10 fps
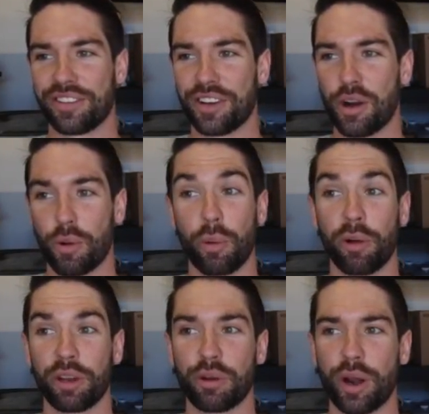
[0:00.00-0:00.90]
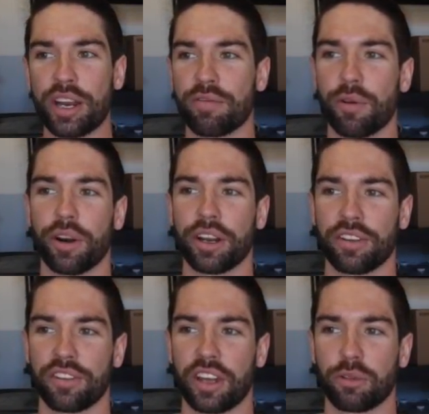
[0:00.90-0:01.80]
You know, we weren't really ready for it in a
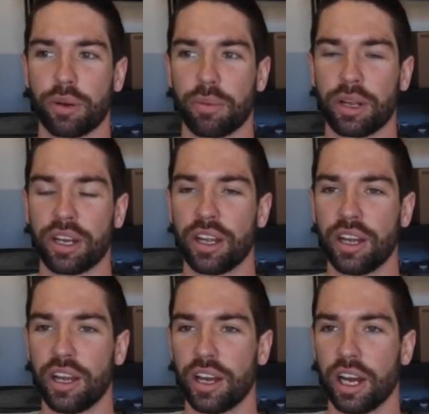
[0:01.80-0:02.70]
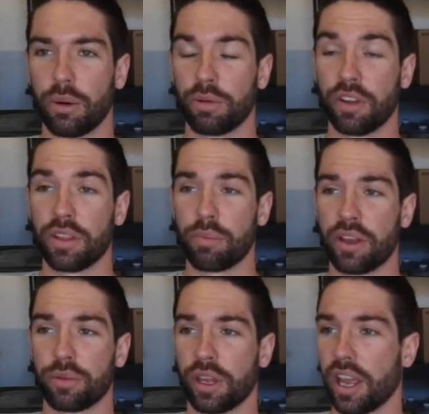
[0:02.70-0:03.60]
sense, but I mean, we've done the
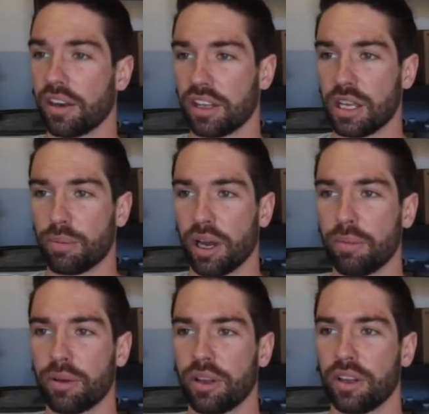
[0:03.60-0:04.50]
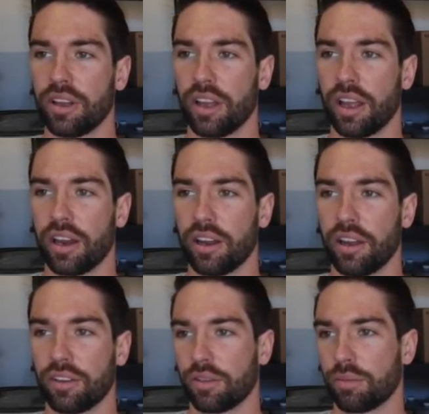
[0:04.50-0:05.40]
best we can to keep up. And
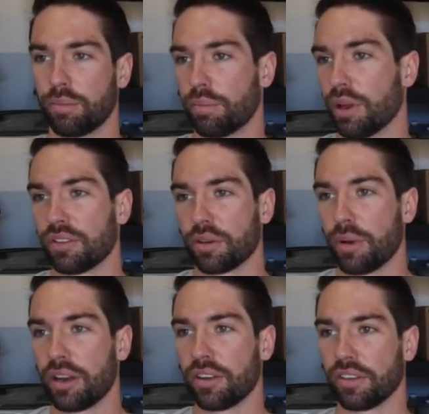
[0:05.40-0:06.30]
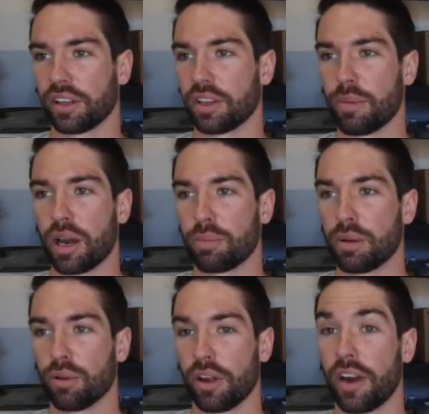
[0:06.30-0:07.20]
it's been tremendous, like the amount of
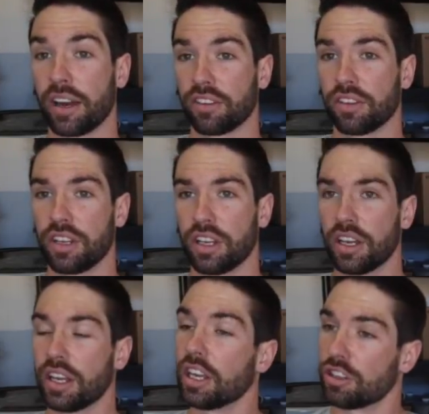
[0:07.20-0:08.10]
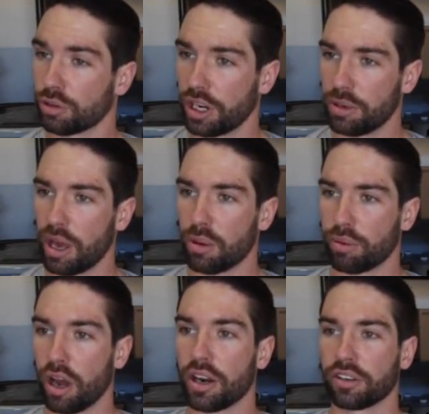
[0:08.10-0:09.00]
people that are actually intrigued by the
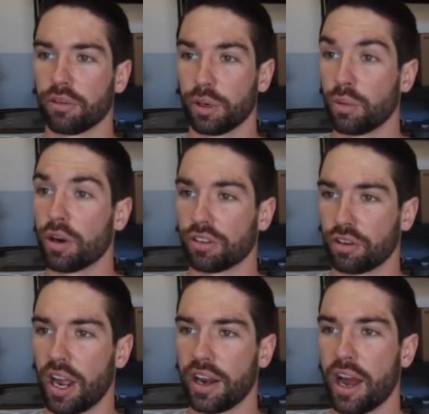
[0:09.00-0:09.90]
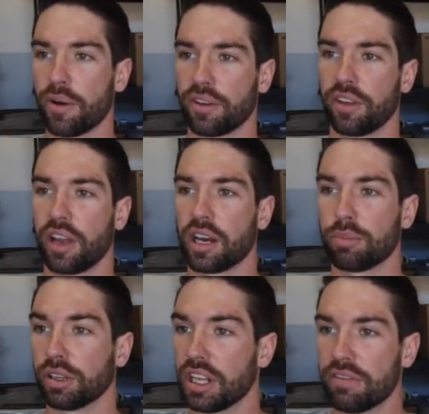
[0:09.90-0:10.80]
product and really want to try it out because they kind of
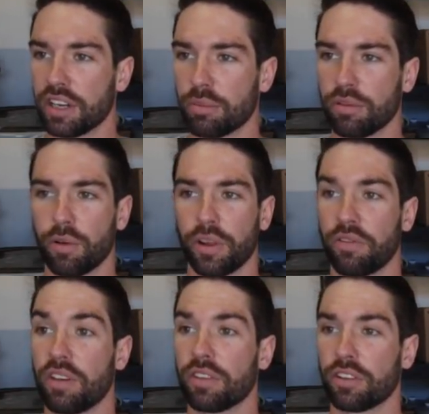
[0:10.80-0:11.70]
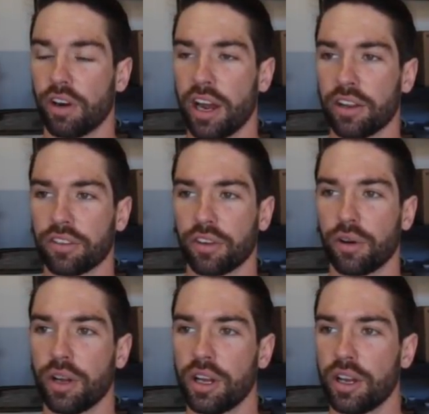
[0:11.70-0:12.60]
believe in it before they've even tried it.
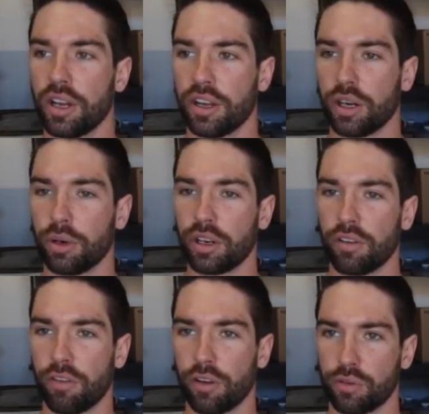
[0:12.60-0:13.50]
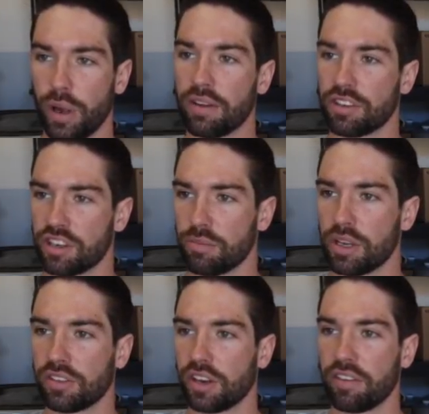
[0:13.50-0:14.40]
So, you know, we did a first wave of
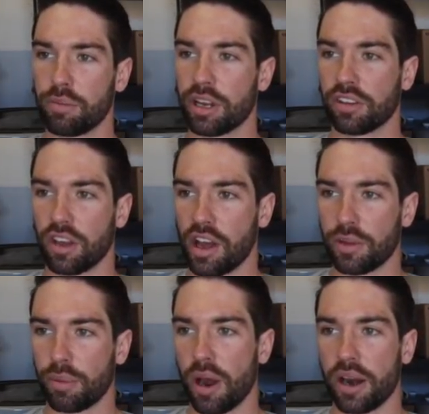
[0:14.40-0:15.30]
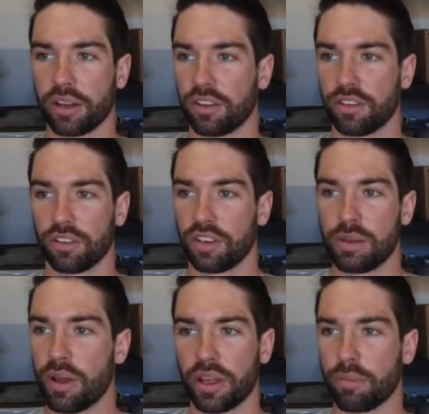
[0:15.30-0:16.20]
shipments and everybody that's got the product is just
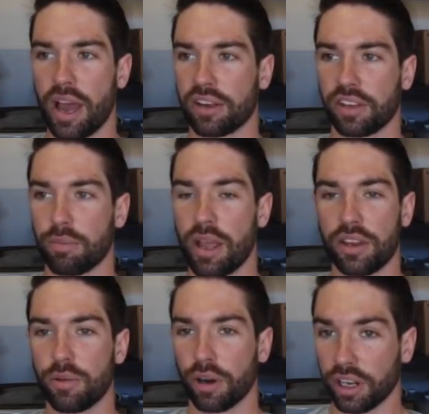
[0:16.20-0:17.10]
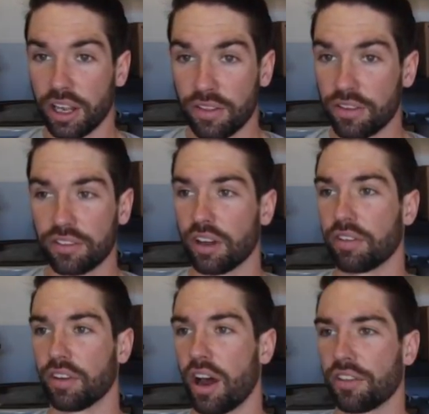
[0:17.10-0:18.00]
emailing back saying, man, you weren't kidding, this stuff
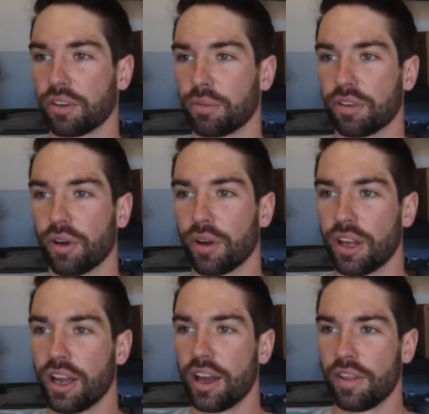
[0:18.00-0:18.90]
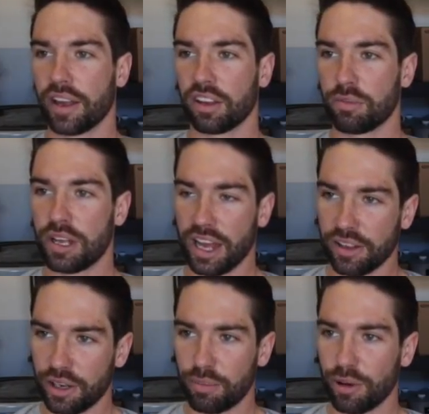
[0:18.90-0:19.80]
is awesome. So that gives me like a
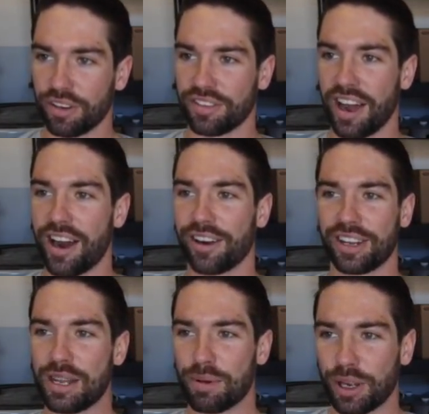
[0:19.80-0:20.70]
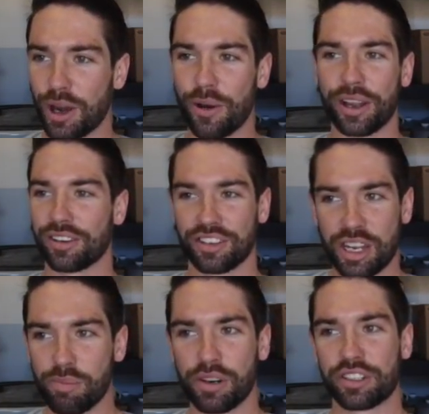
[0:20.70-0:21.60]
little more desire to keep it going and just
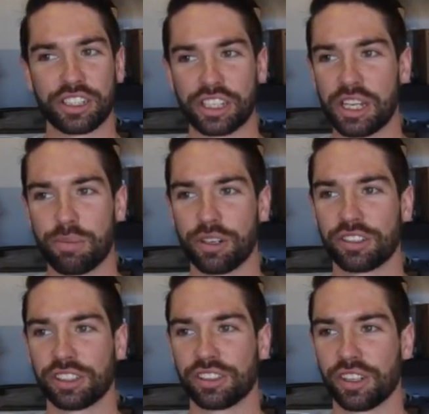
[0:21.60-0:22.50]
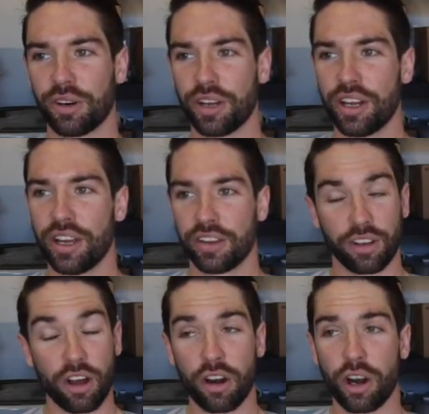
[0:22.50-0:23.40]
keep pushing and keep pushing. So it's a
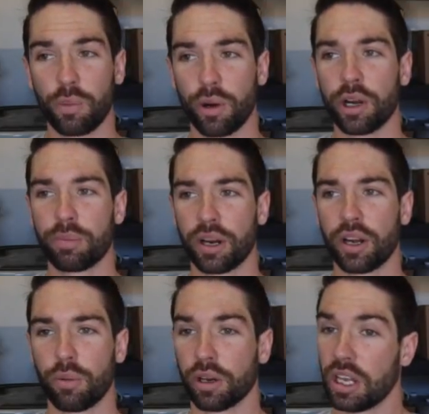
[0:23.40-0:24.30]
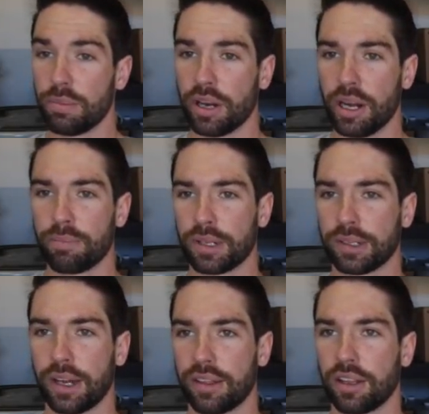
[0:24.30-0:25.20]
lot of hard work, but we're keeping up
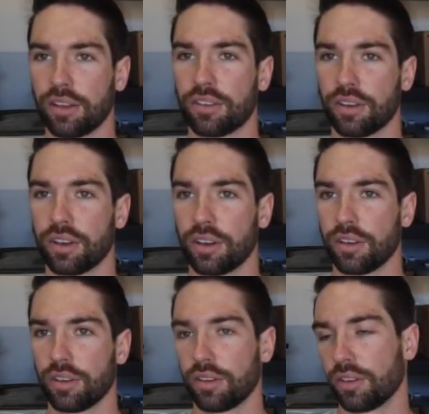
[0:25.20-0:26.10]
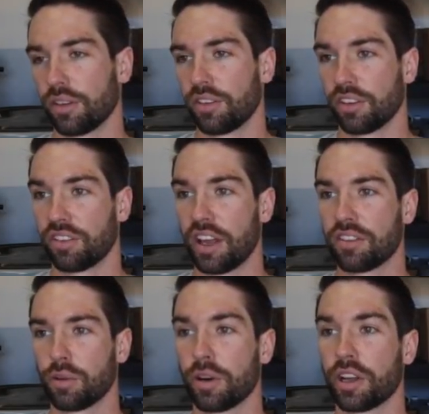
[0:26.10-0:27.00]
and I think it's a
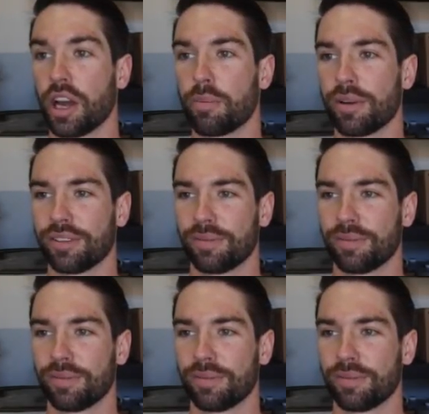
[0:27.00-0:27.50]
success story to come.